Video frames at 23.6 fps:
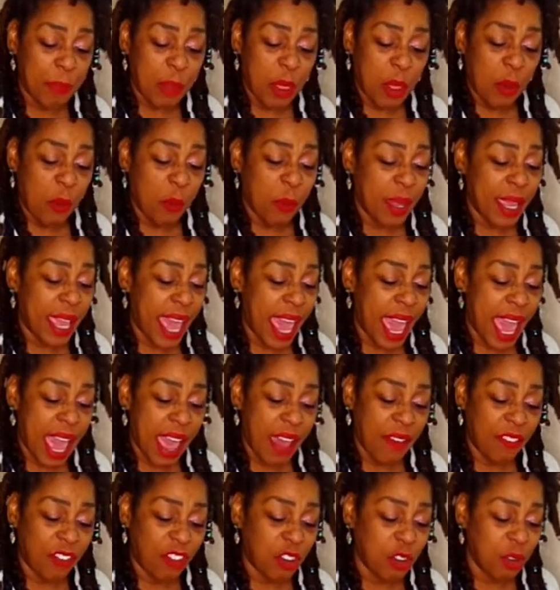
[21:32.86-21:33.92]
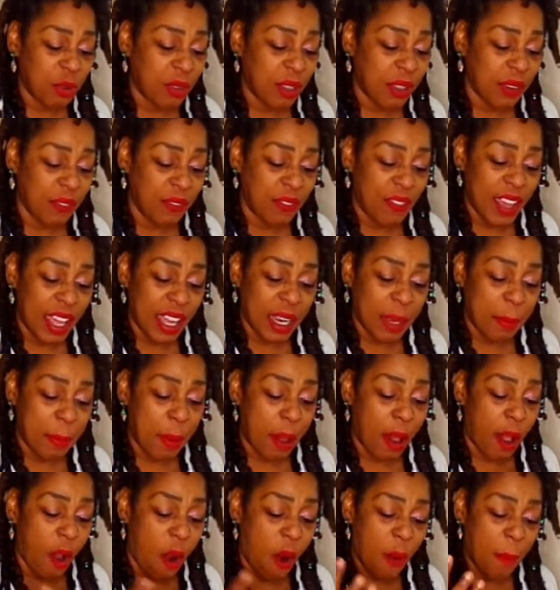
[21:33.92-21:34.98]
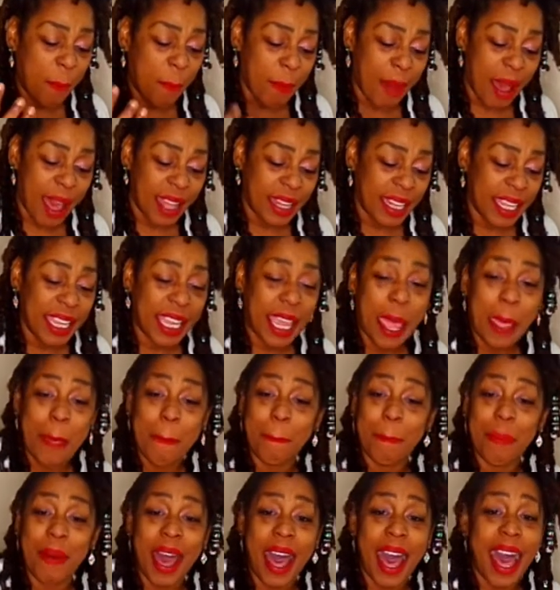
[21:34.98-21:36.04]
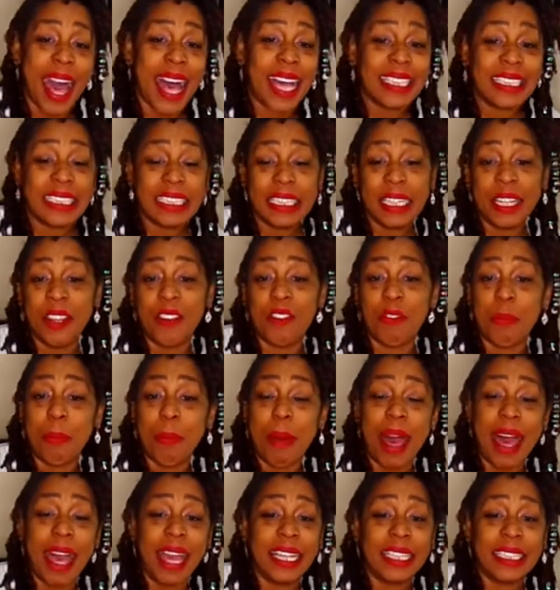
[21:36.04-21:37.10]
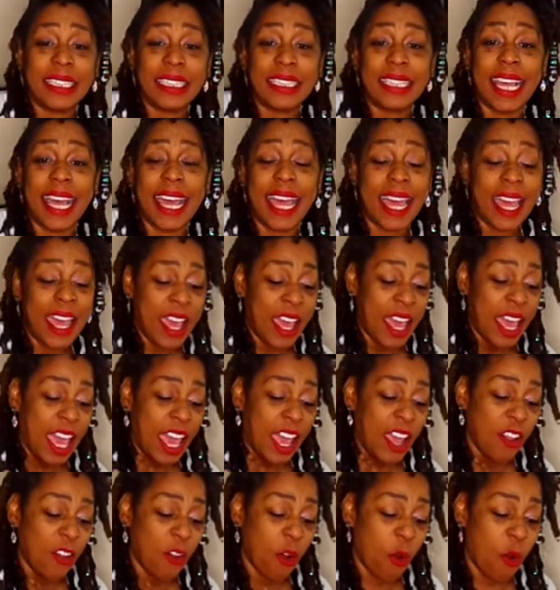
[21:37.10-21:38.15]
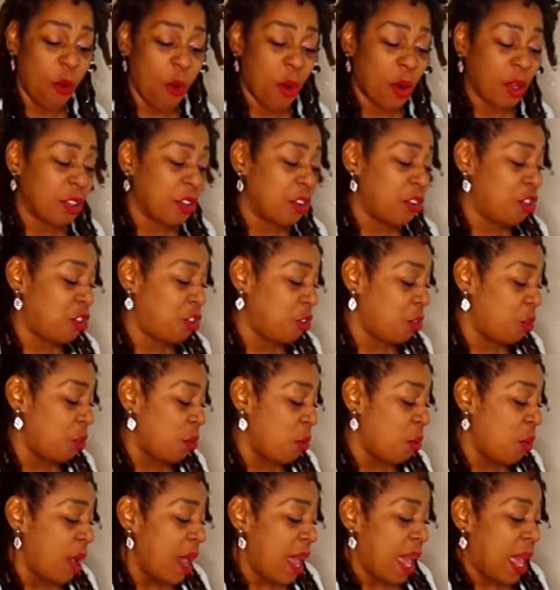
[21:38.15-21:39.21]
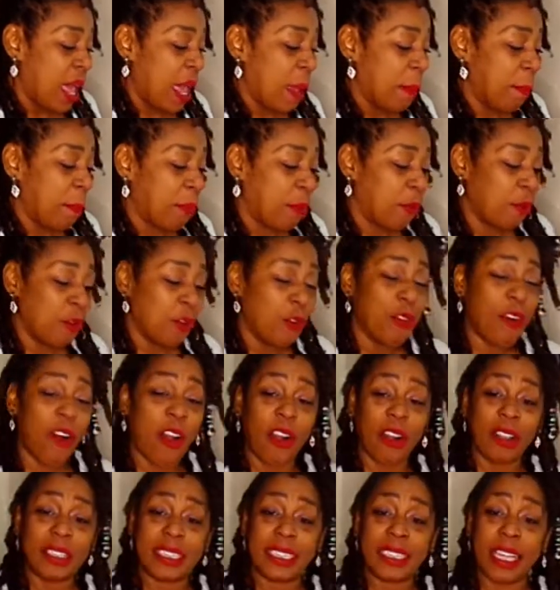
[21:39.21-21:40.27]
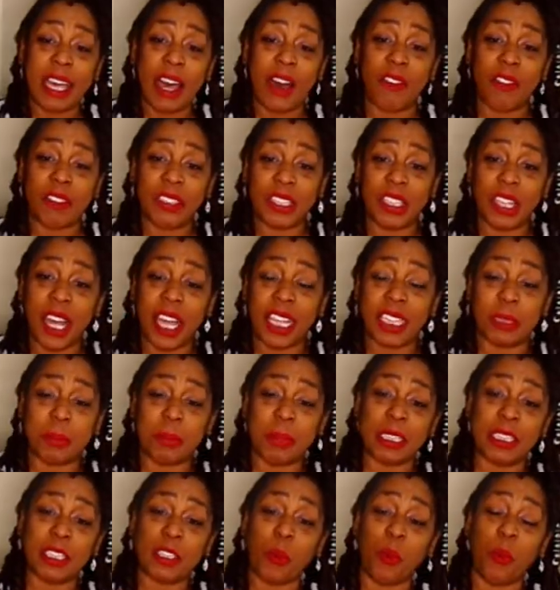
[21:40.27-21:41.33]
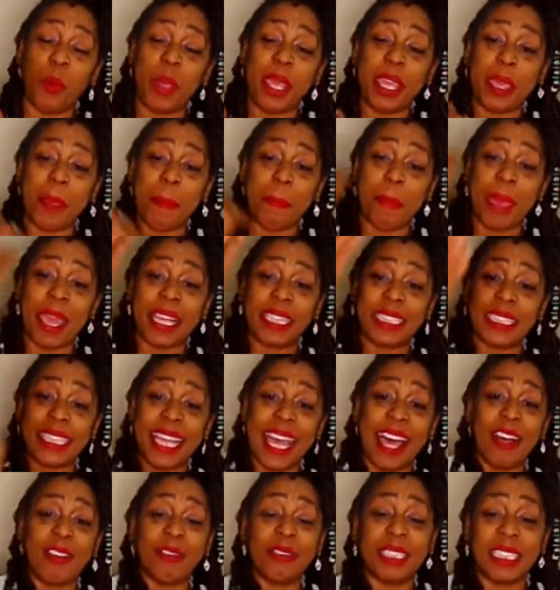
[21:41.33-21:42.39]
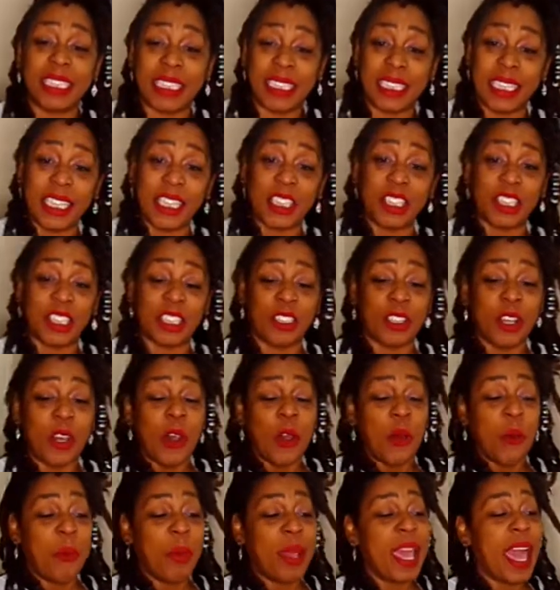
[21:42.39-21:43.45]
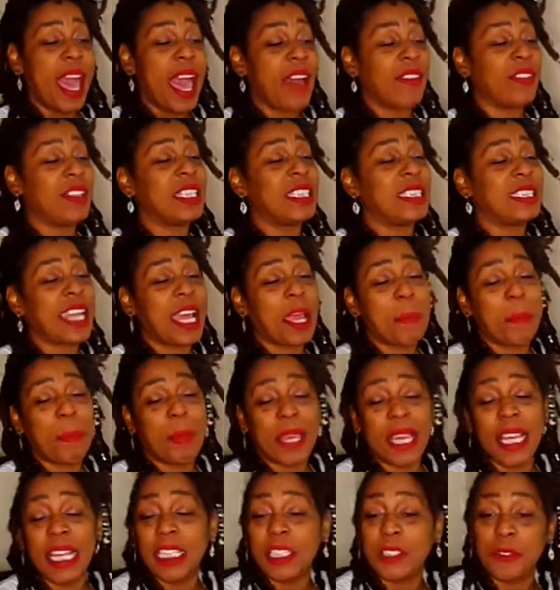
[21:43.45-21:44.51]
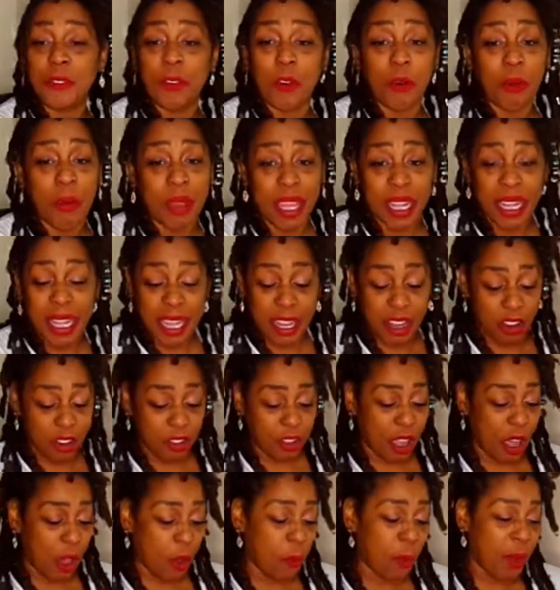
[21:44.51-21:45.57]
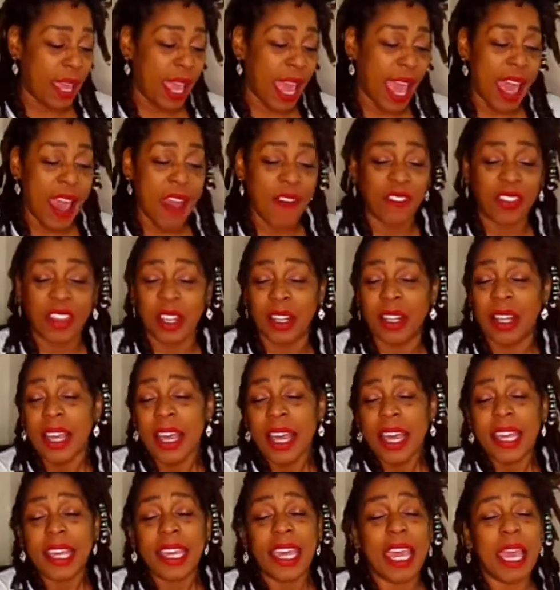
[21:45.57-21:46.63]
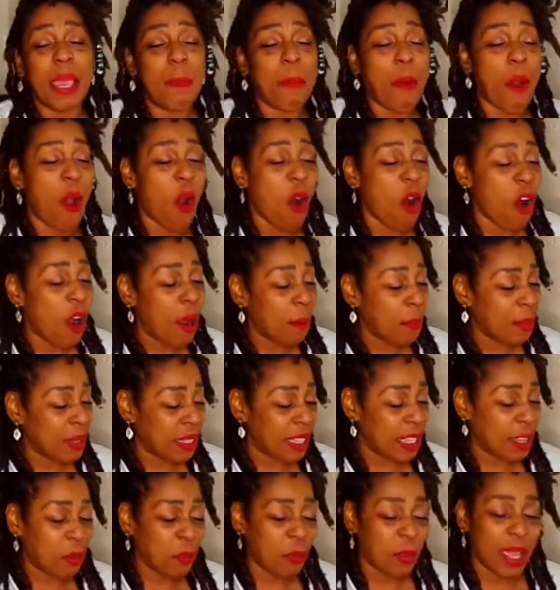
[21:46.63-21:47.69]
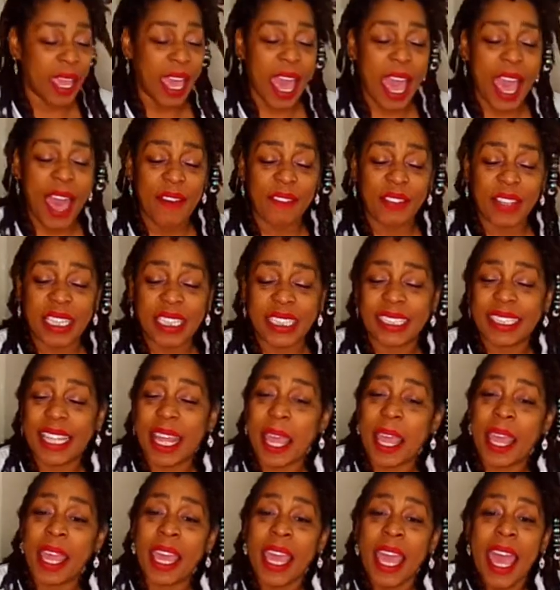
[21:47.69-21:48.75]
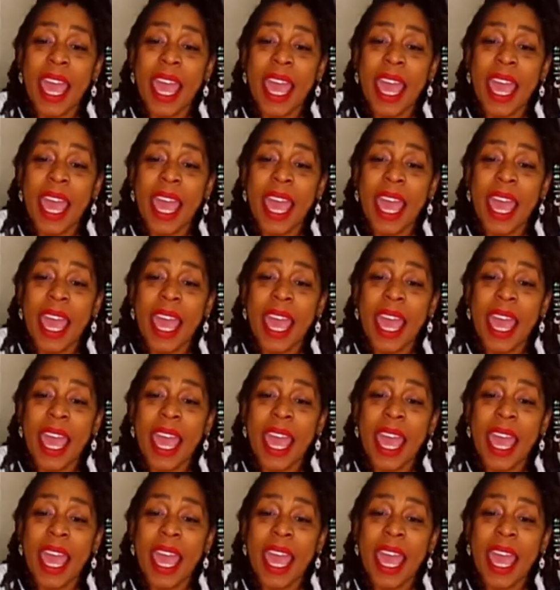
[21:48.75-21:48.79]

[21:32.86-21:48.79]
We have to develop a harmonic and positive mindset in order to improve our self judgment so we can make sound decisions. We have to stay peaceful in here, y'all. We have to keep harmony. We have to stay